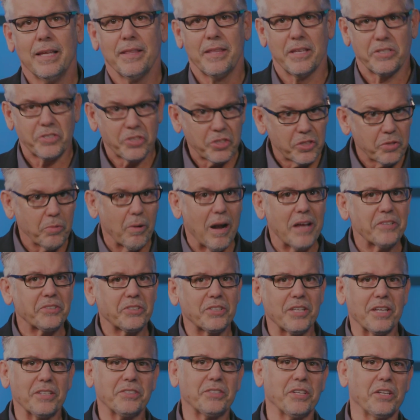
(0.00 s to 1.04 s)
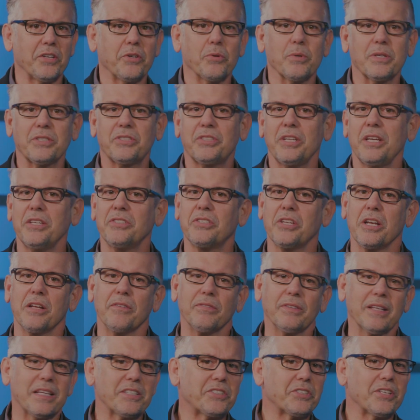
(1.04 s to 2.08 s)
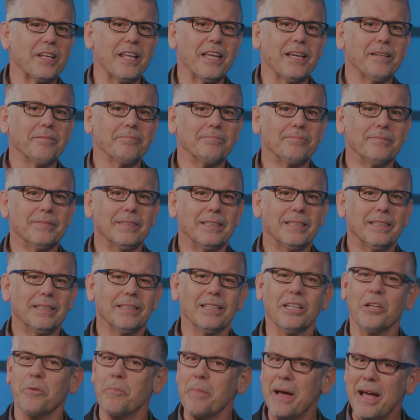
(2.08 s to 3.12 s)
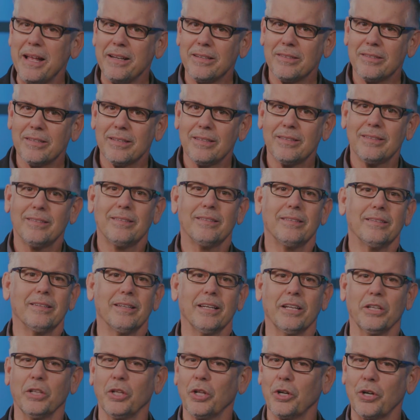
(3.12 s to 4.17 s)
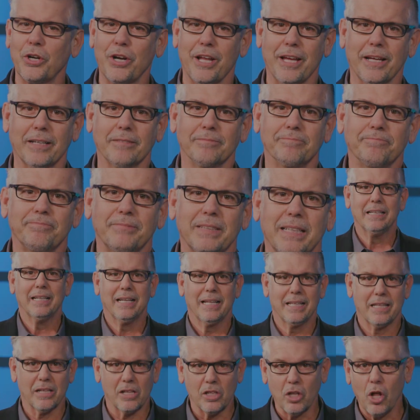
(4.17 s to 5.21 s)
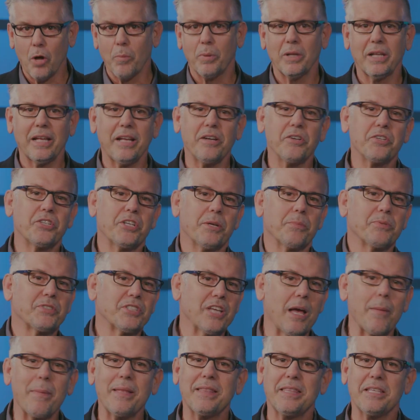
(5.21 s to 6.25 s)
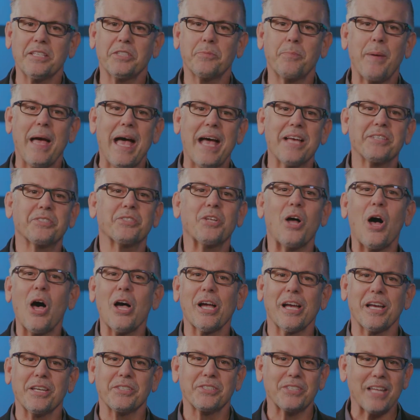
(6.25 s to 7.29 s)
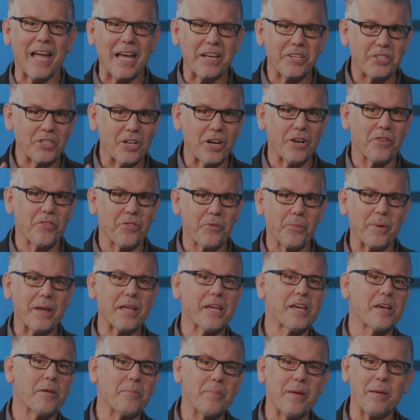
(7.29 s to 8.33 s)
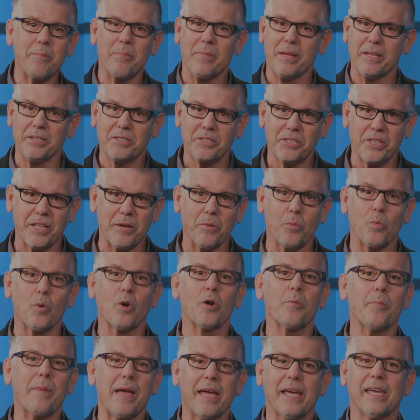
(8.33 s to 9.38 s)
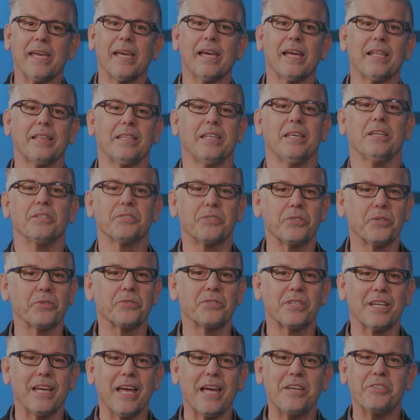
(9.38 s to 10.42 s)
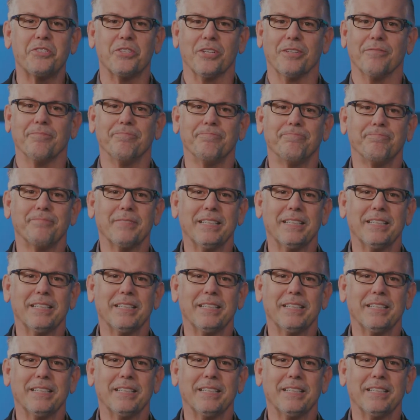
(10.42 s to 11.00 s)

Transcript: This thrust us into a season of listening, lament, and learning. The Global Leadership Summit this past August, I shared 3 commitments that we're making at the association.